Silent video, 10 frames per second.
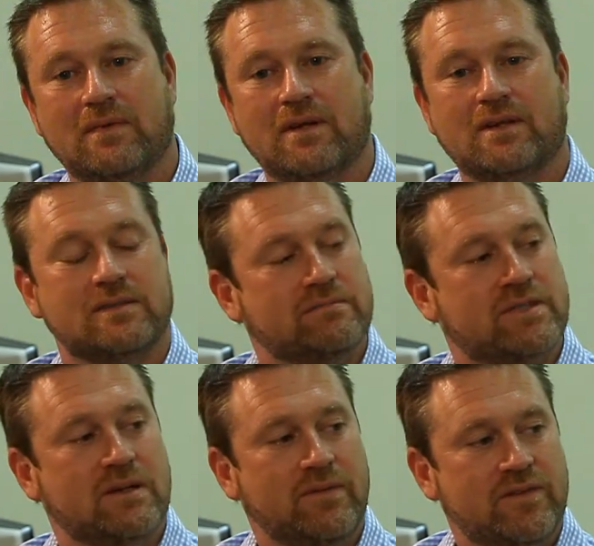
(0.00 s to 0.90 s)
Because
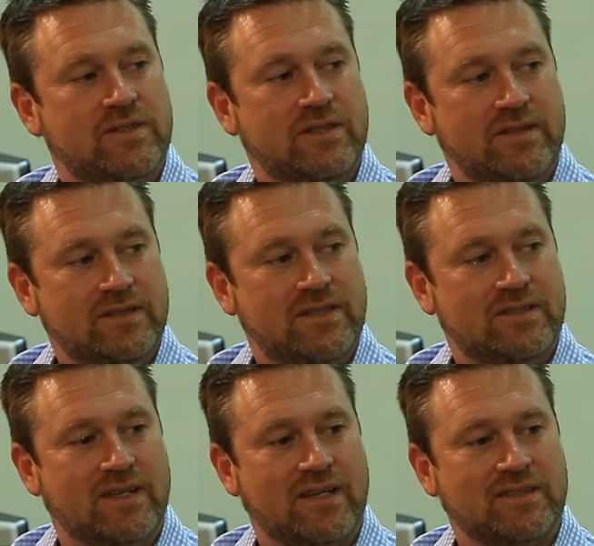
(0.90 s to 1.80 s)
some of the students
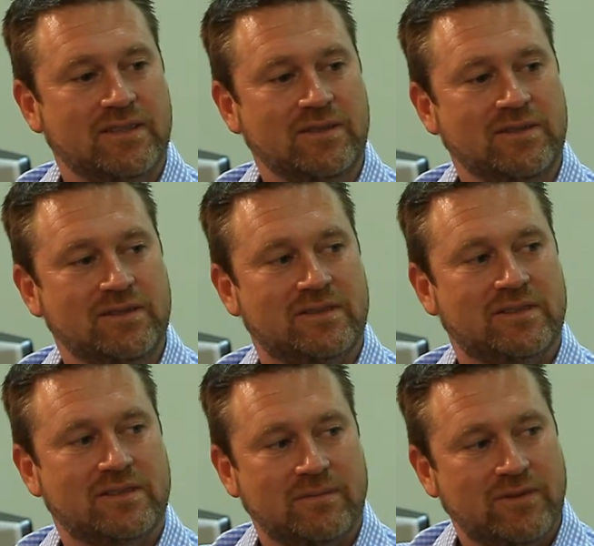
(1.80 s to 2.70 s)
has used
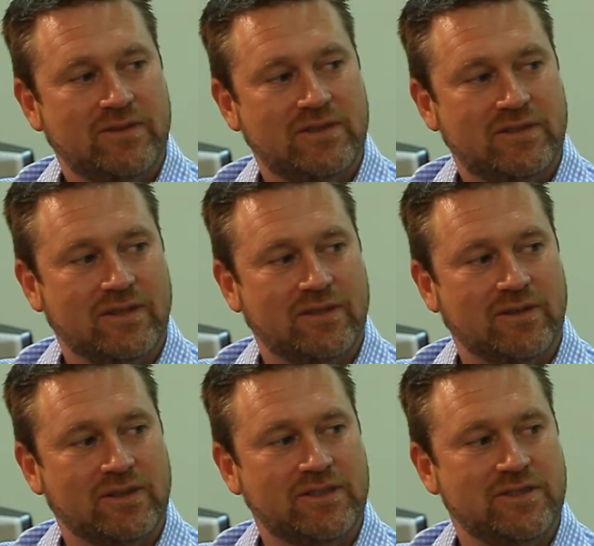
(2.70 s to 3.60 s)
some of this
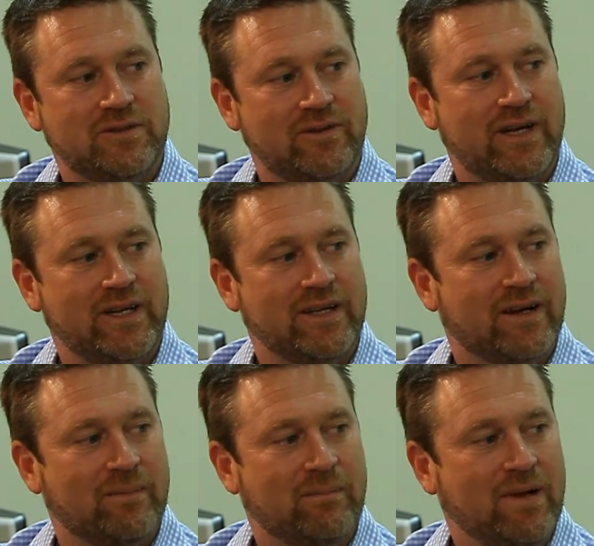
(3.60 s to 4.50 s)
technology already.
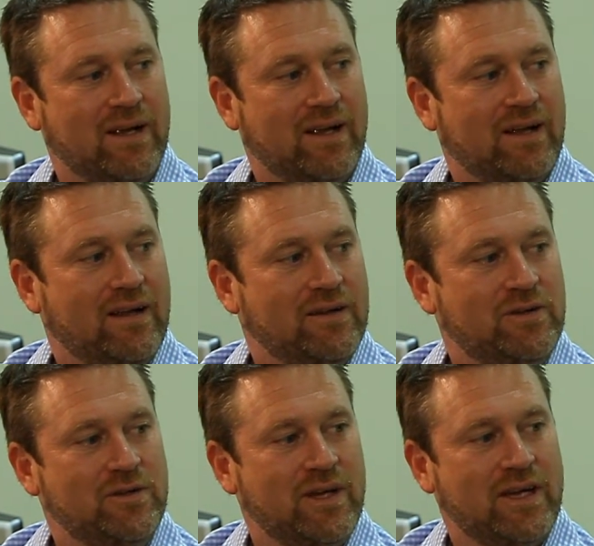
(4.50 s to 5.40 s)

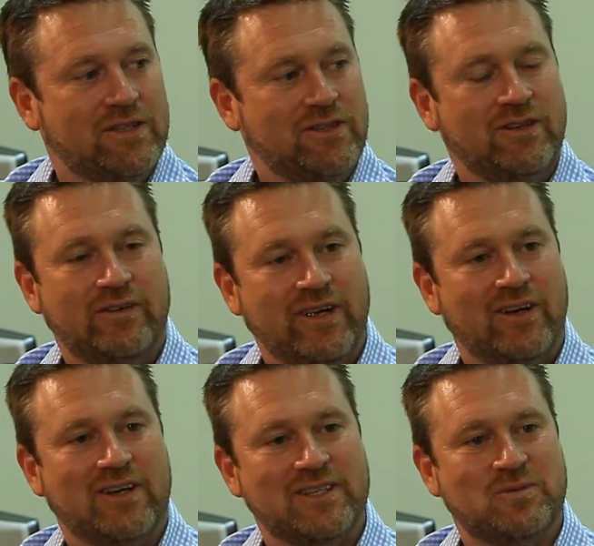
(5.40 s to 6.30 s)
Do they actually
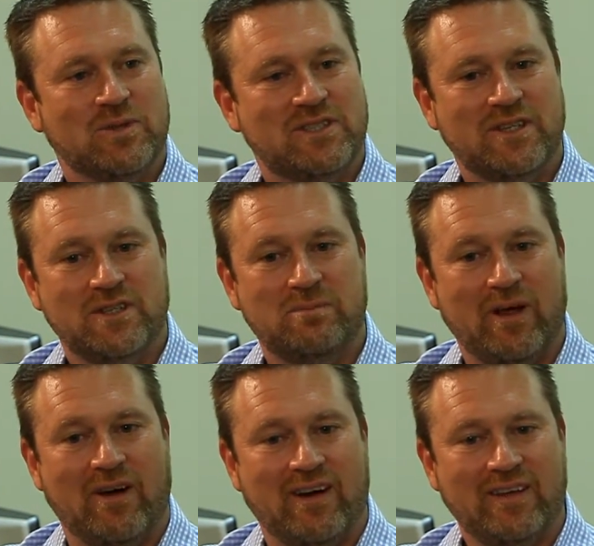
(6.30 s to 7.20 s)
realize what sits
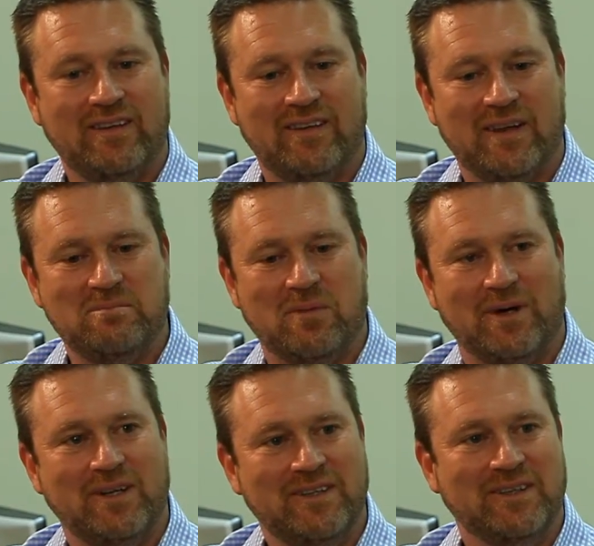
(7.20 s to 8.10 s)
behind that
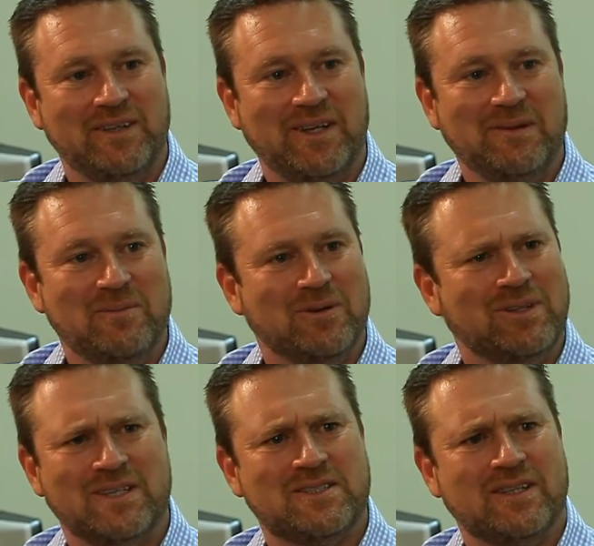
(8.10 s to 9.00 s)
monitor and keyboard
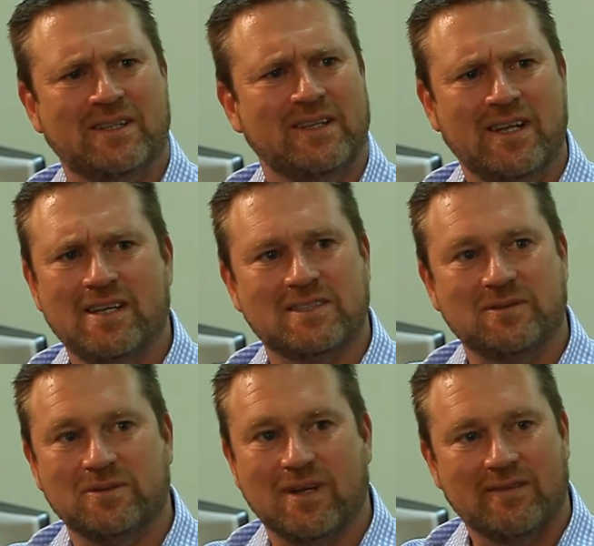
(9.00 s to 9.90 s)
that's at their desk,
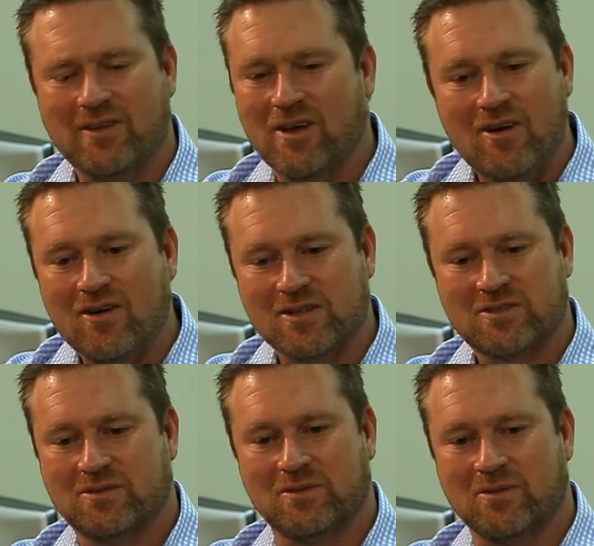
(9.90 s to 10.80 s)
or have they
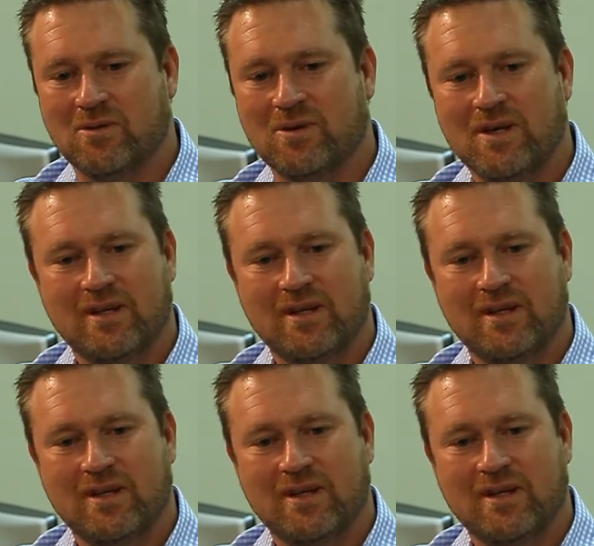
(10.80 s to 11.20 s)
asked, or